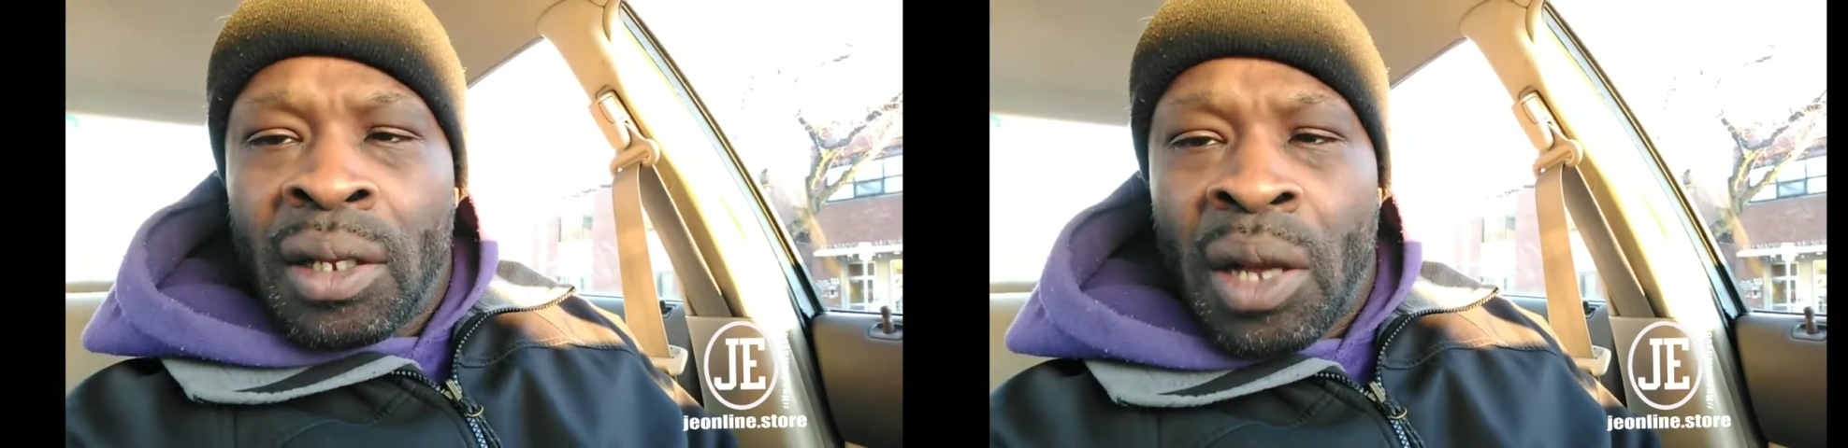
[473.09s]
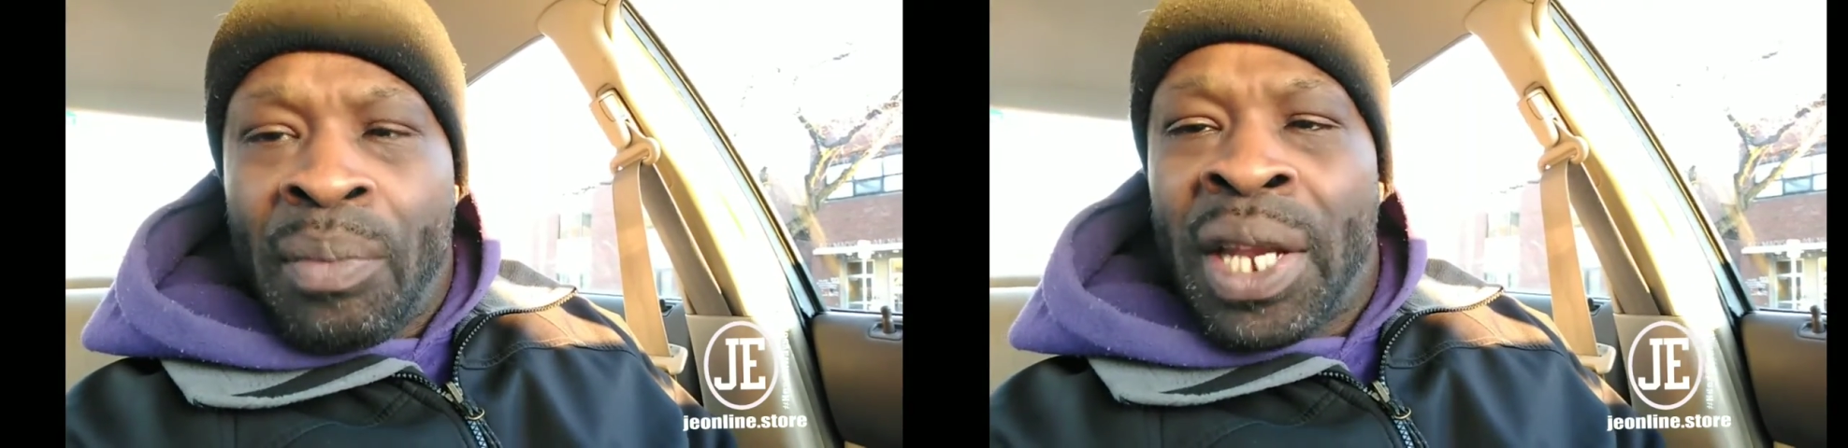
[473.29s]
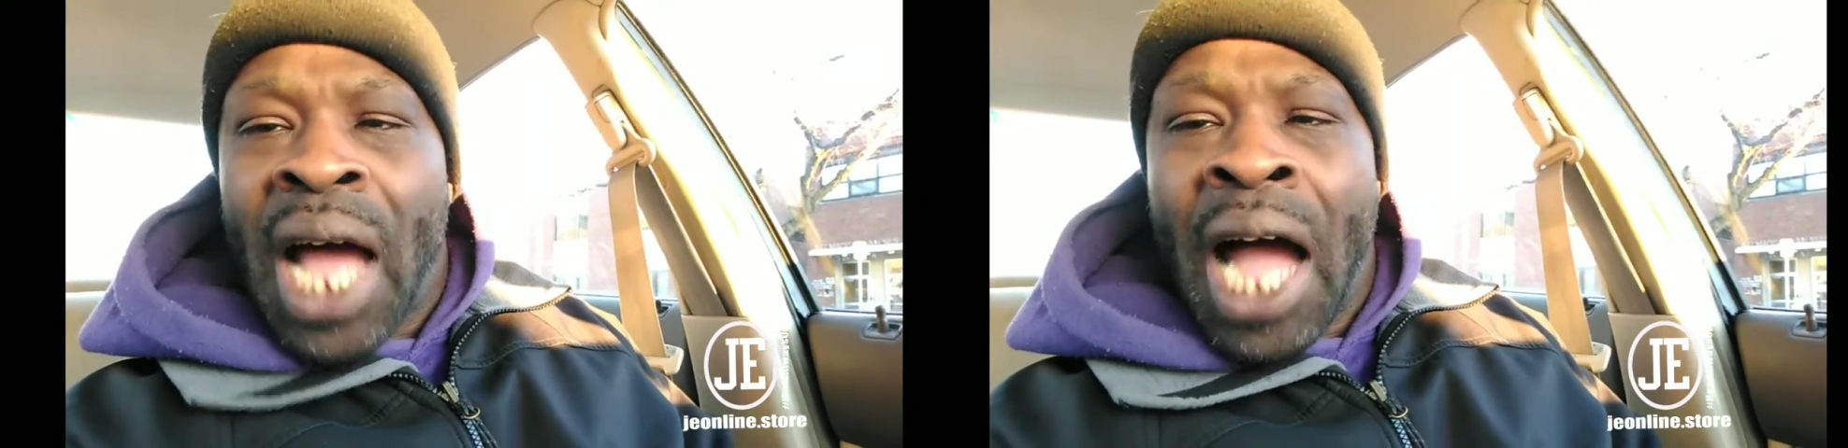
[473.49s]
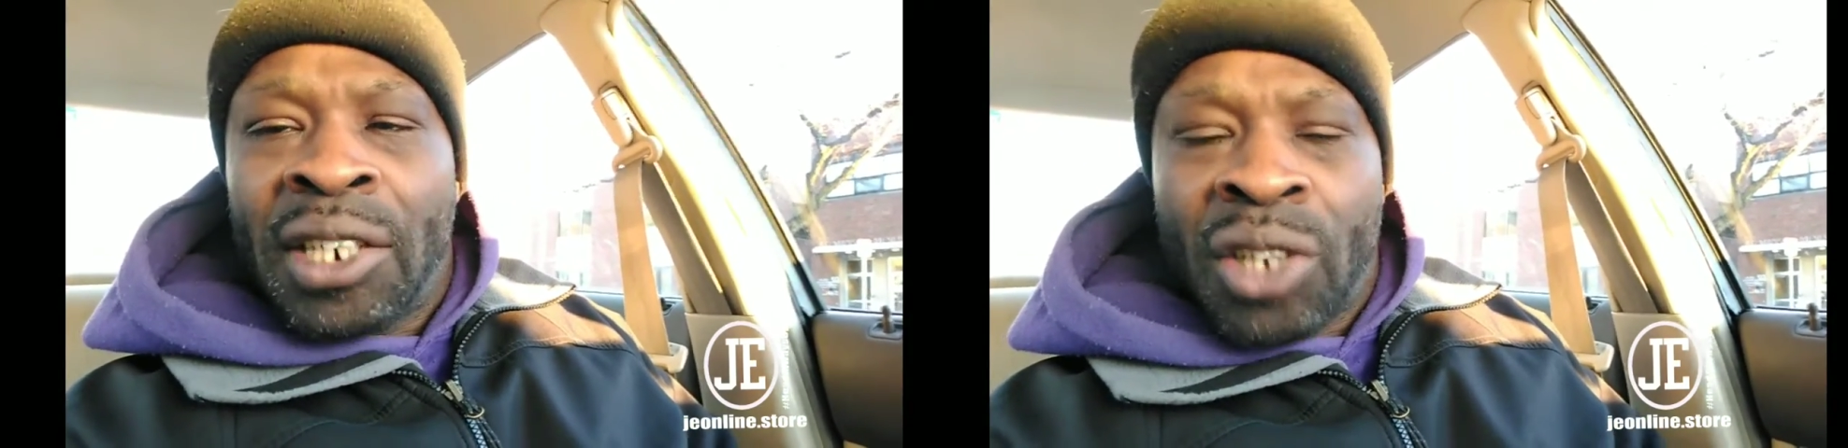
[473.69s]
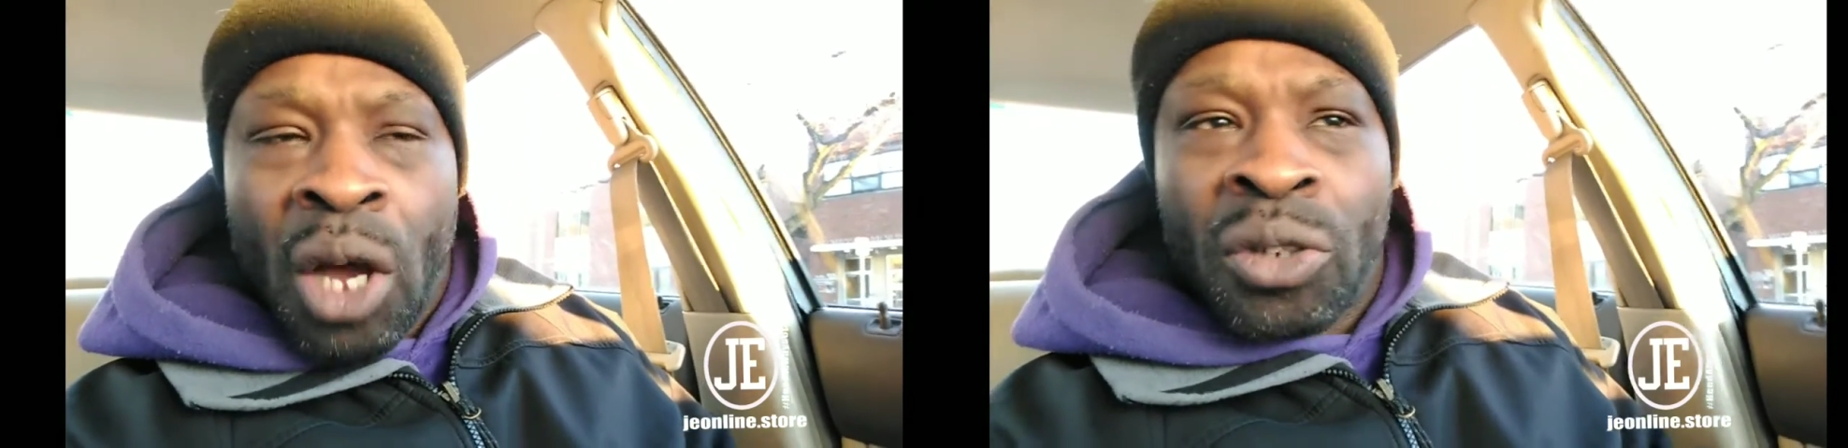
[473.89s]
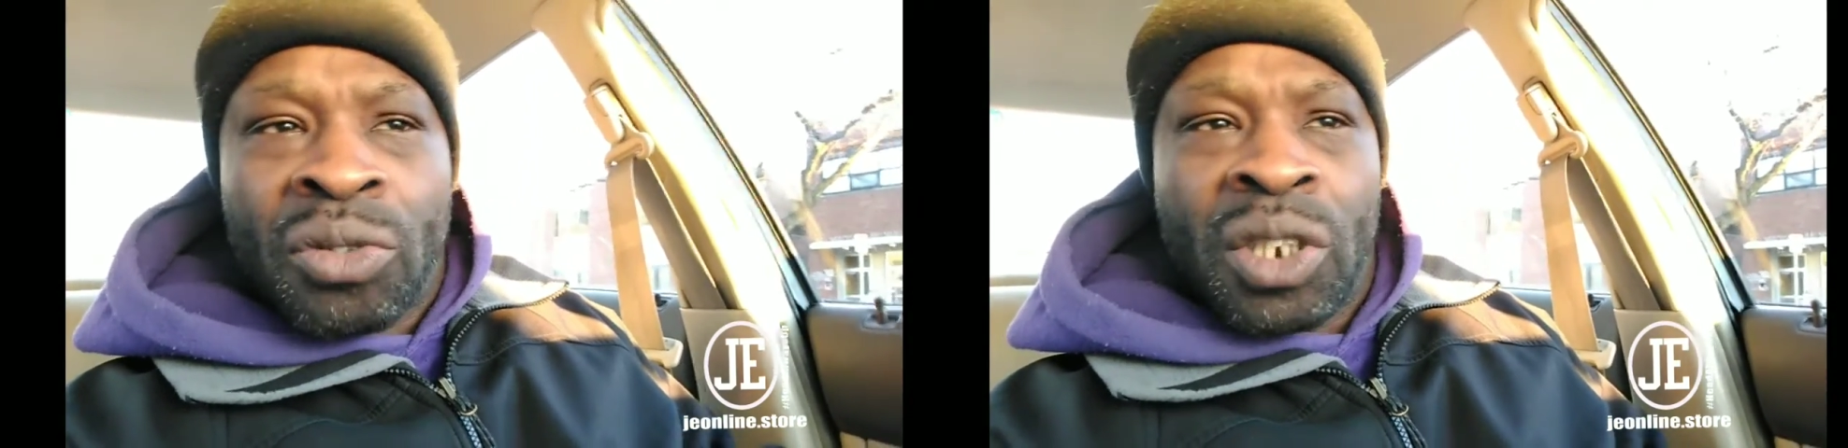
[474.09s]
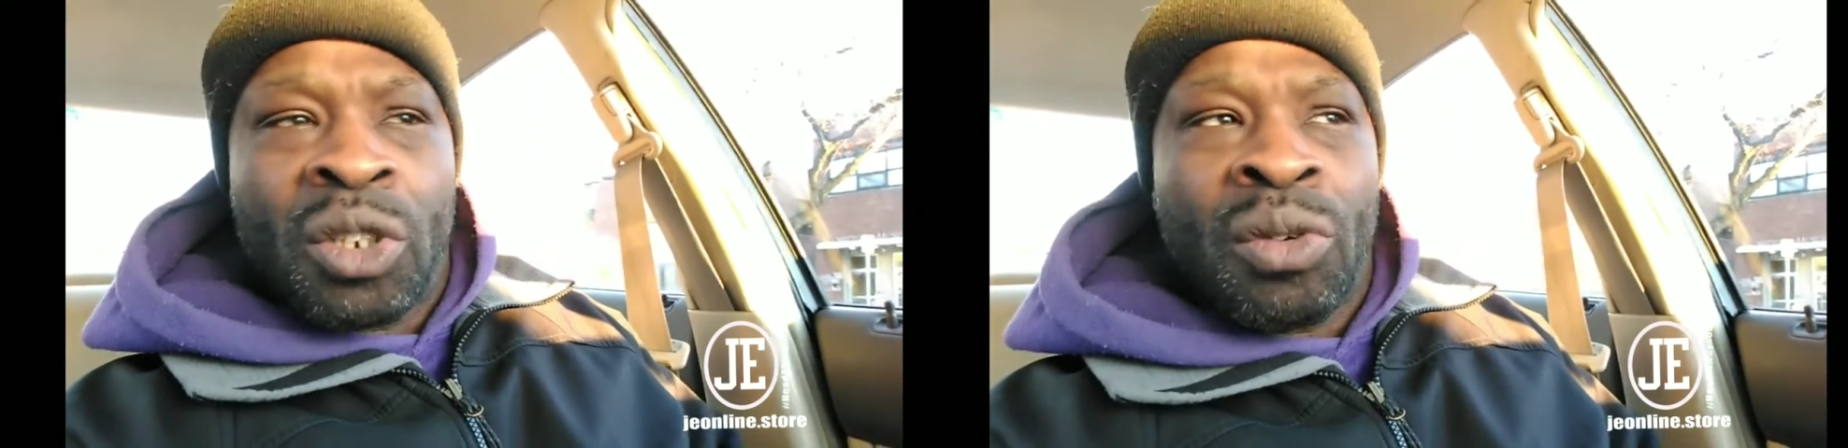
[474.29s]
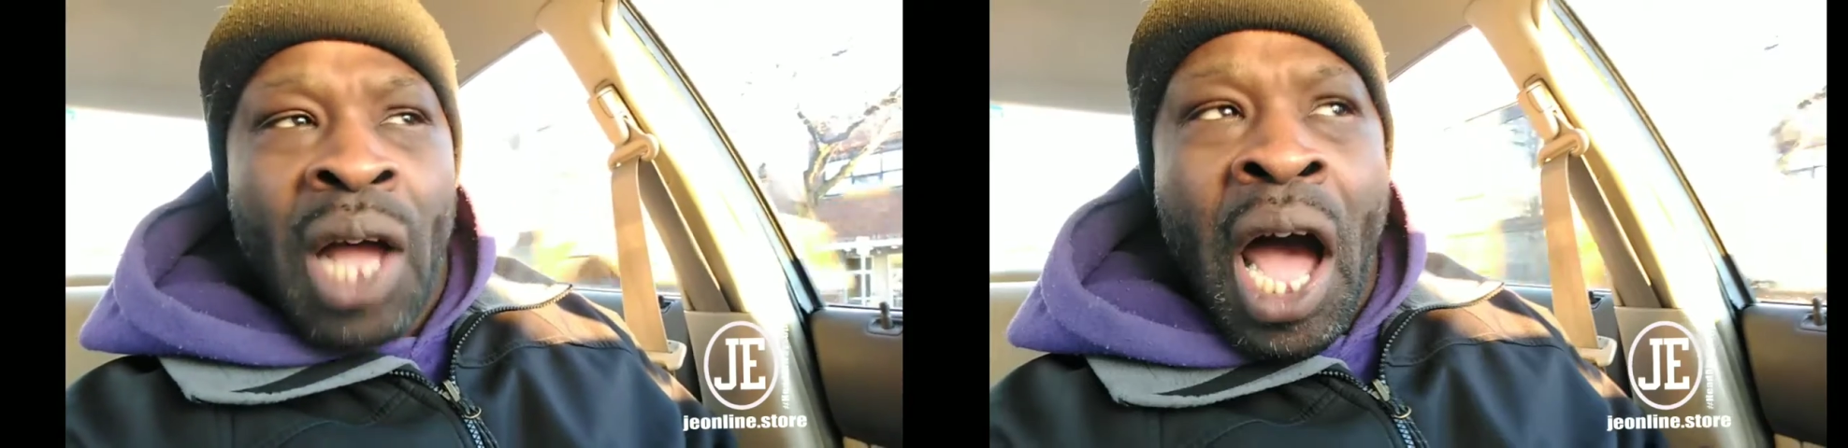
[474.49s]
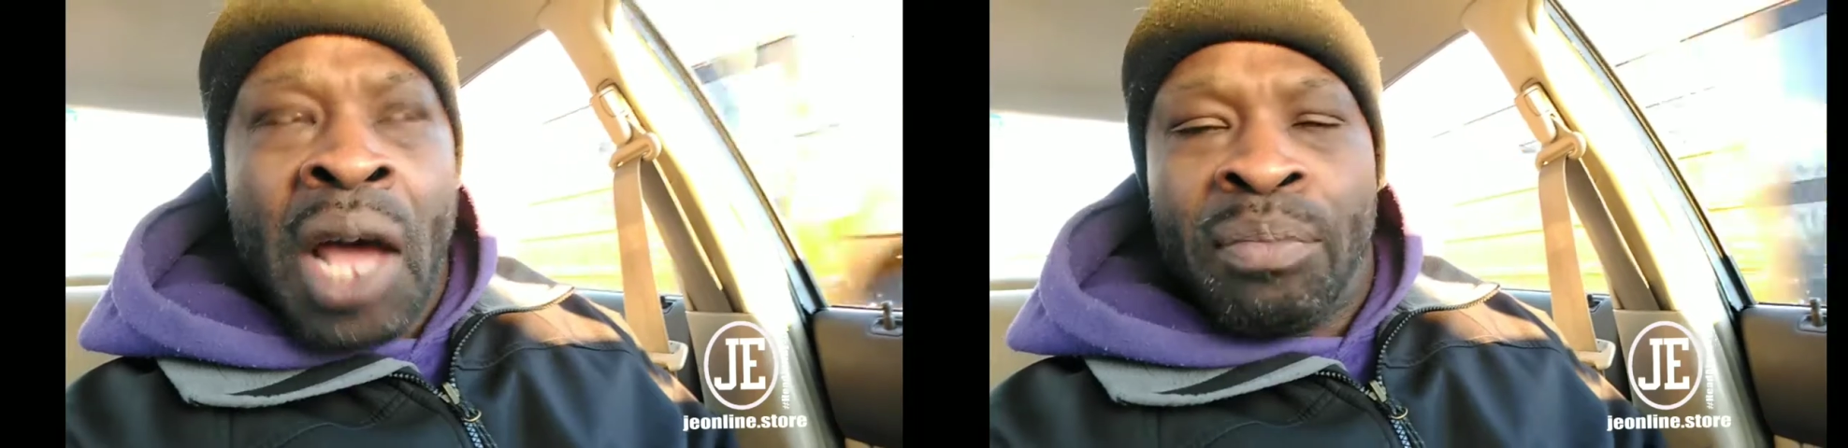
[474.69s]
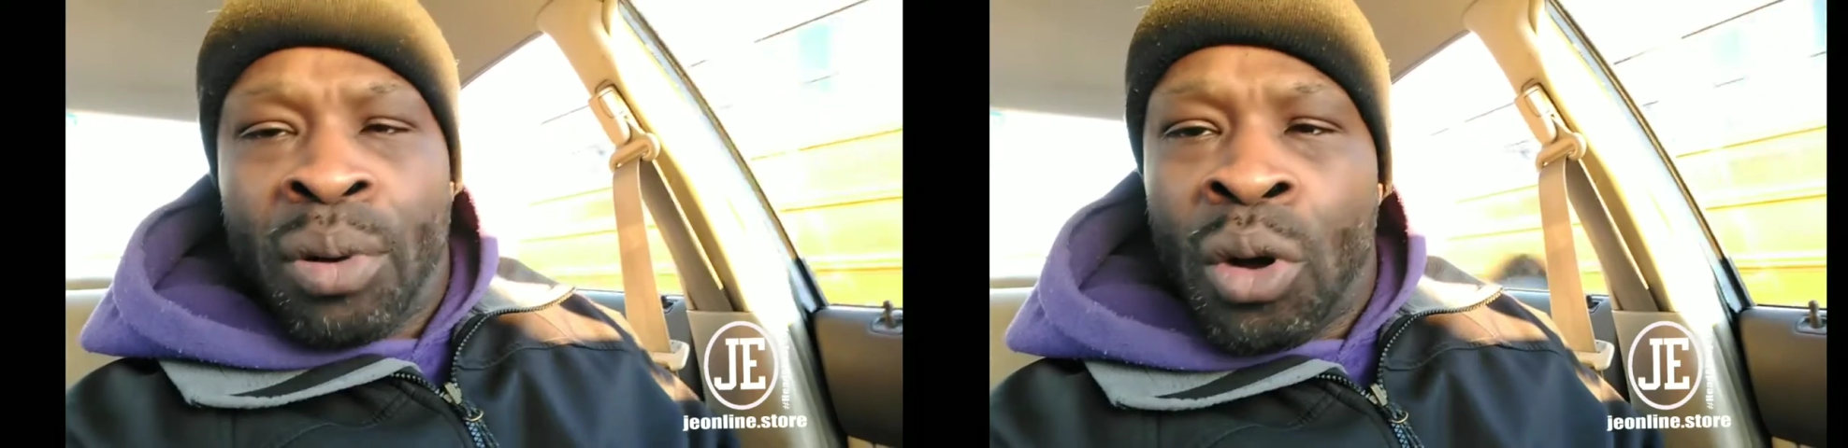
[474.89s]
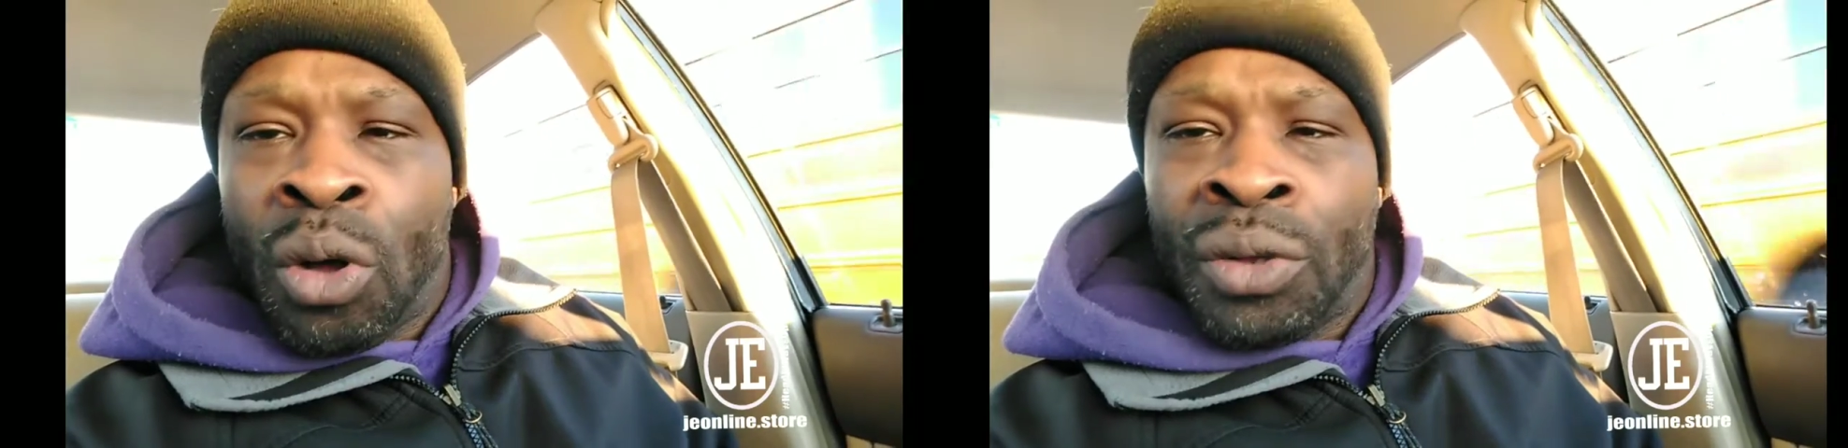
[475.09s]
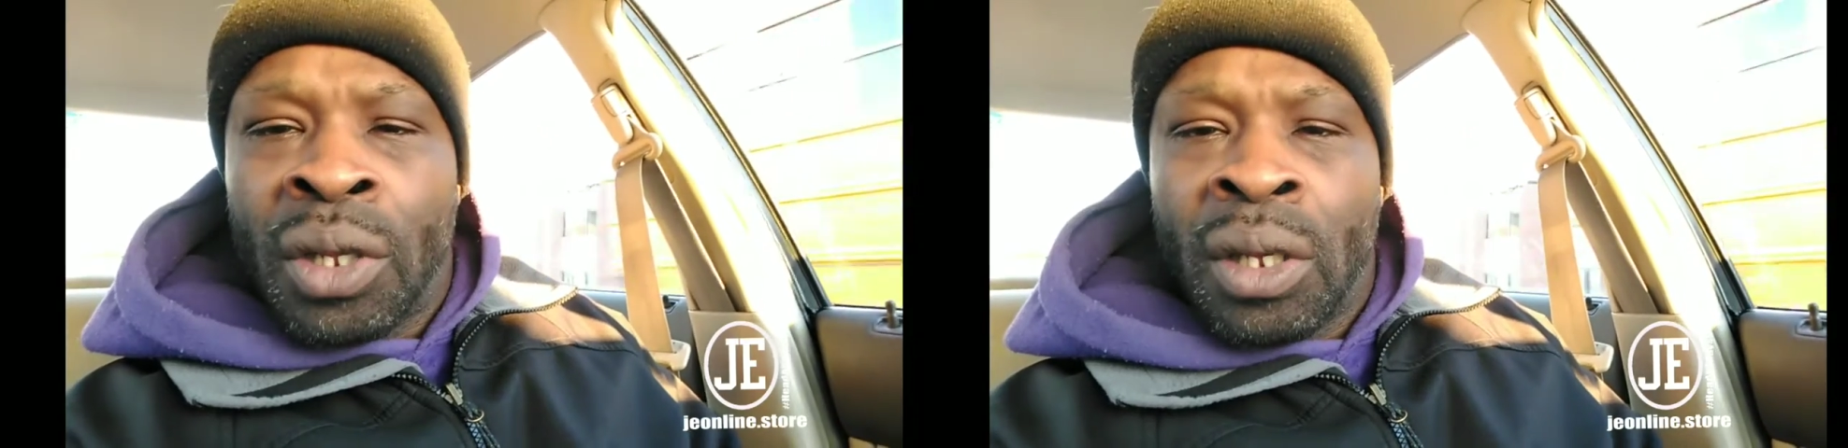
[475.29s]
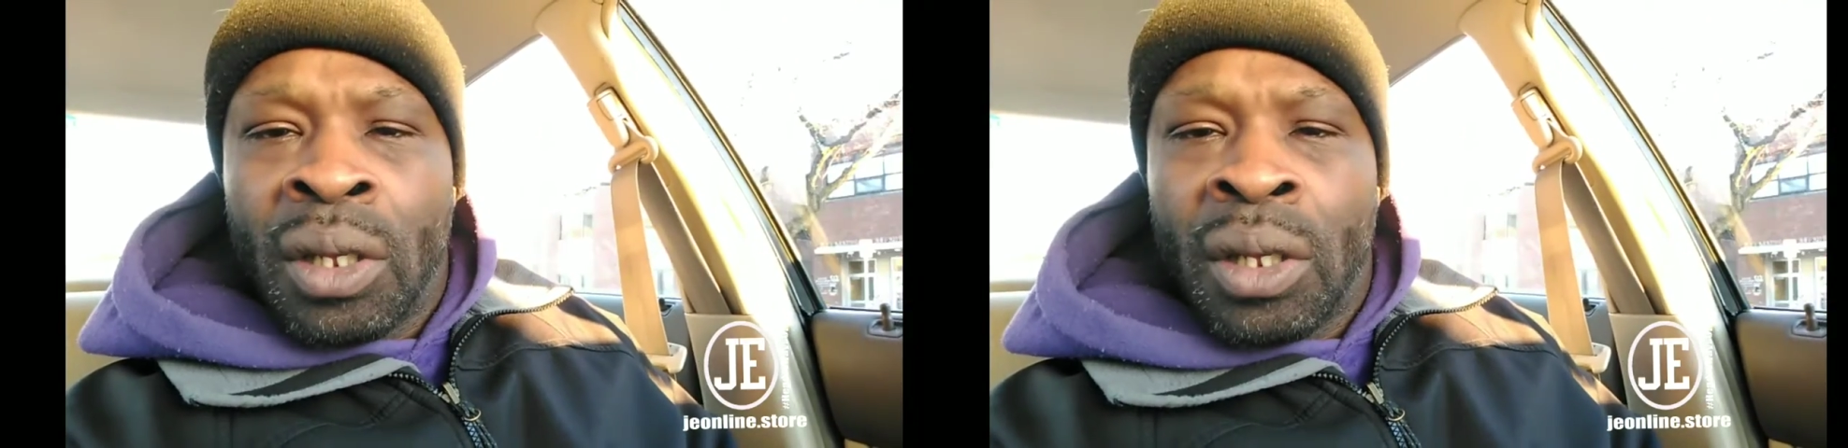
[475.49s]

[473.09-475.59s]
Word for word: committed idolatry. So God pulled